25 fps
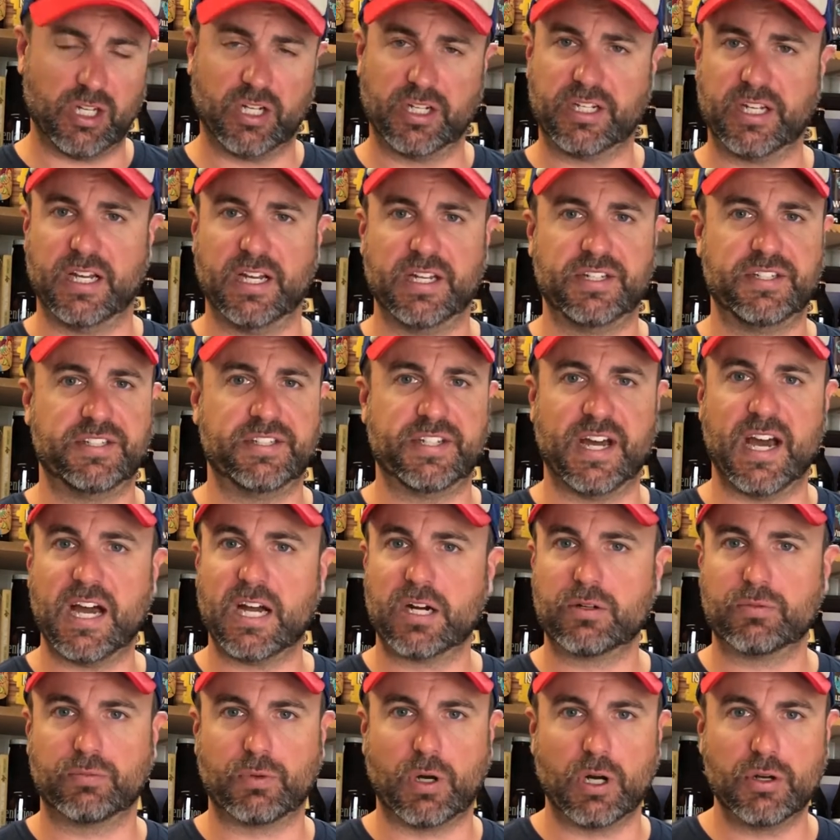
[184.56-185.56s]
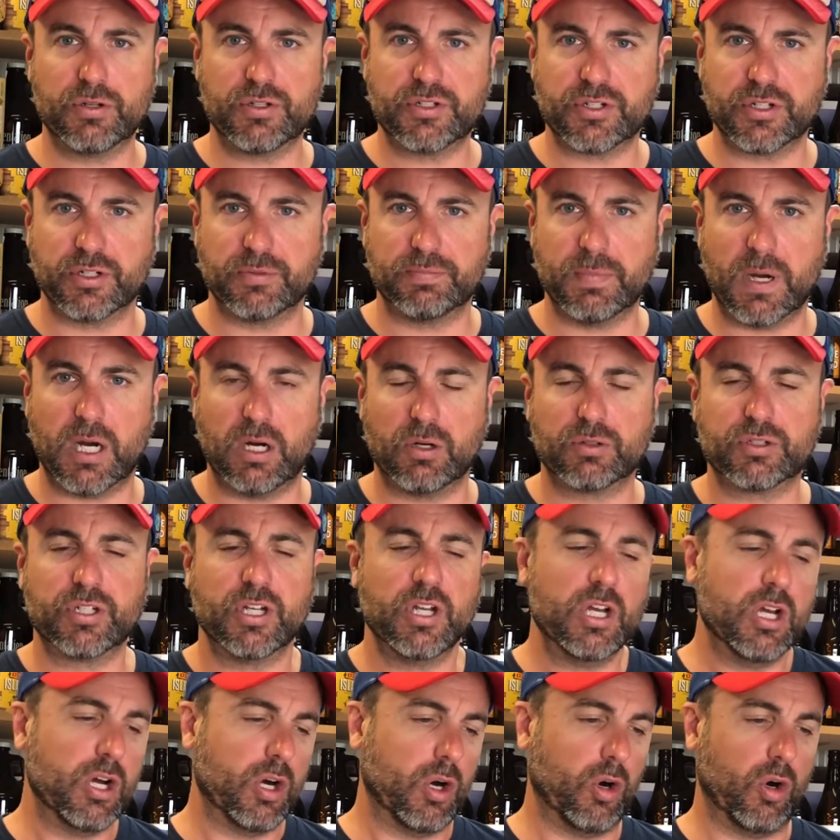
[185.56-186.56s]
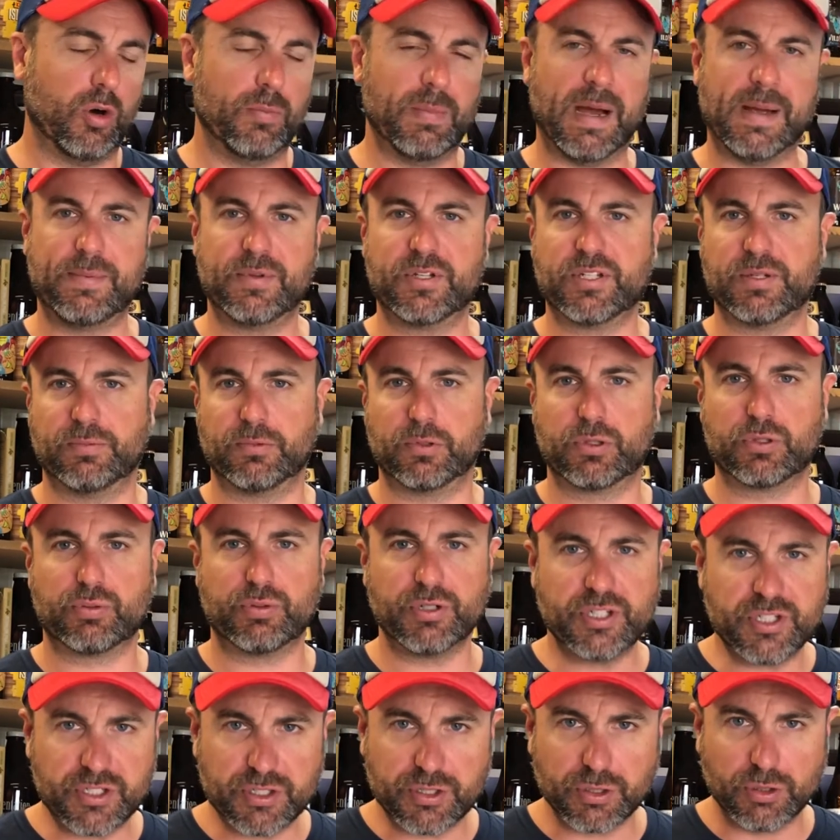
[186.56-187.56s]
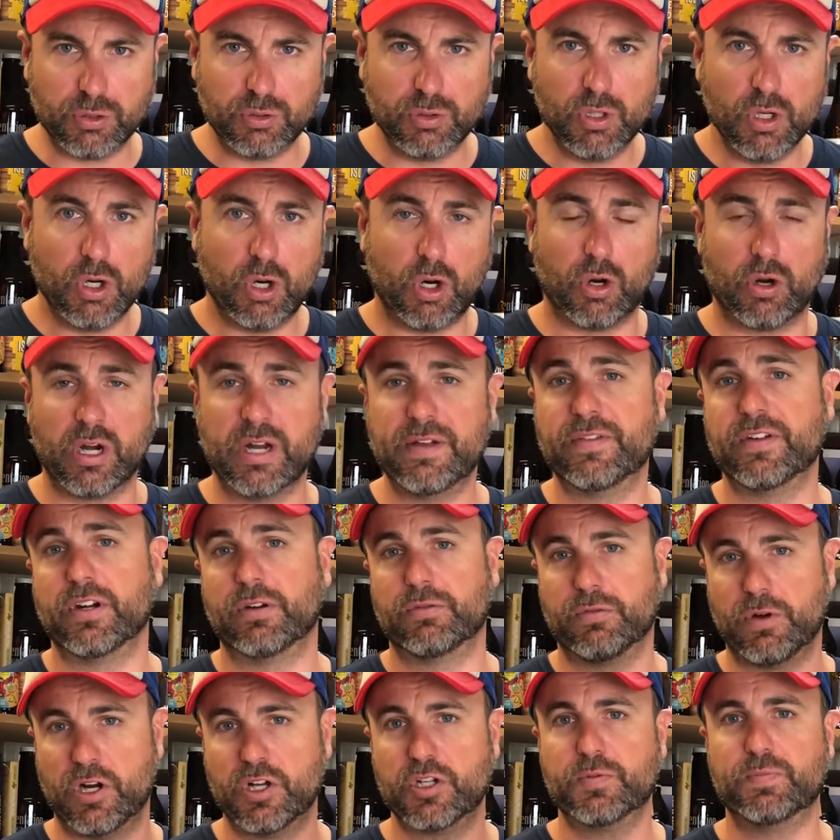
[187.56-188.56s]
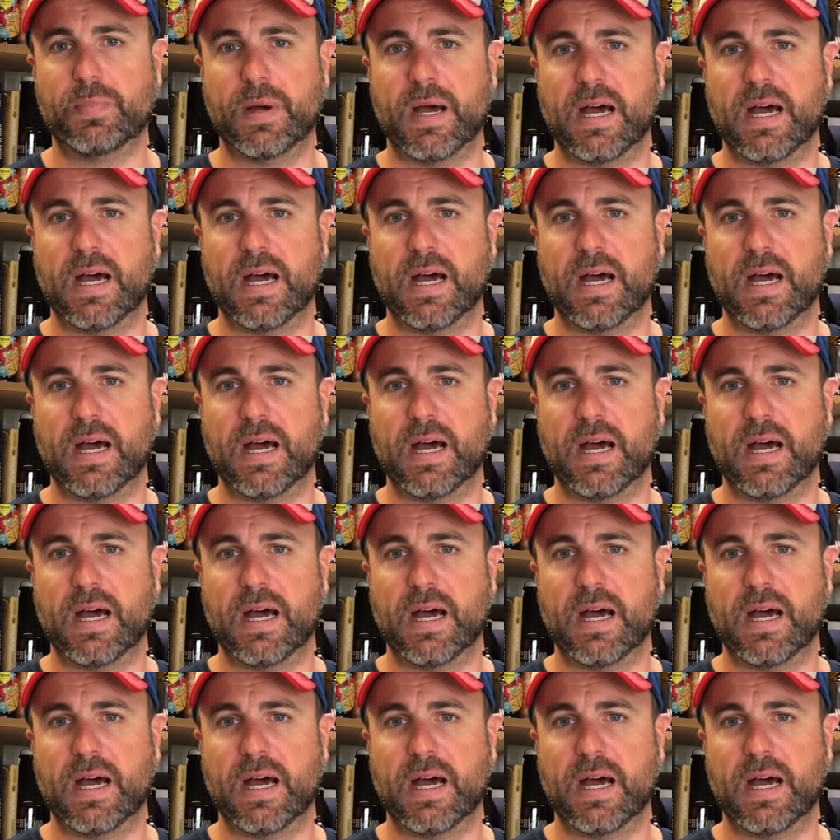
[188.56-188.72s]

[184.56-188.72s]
like a dark roasted malt, or maybe some crystal, or even a roast